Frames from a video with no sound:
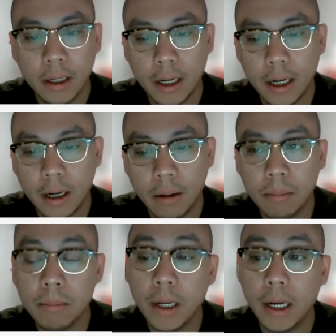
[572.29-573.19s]

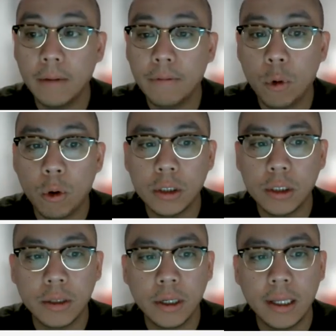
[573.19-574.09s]
And of
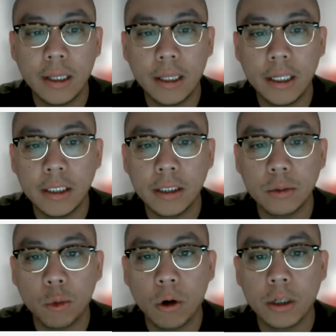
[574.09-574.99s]
course,
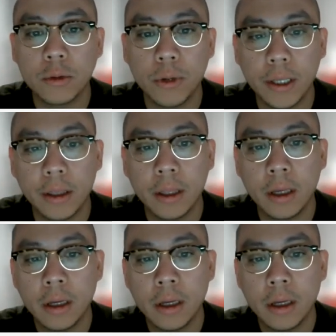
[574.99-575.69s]
this works with,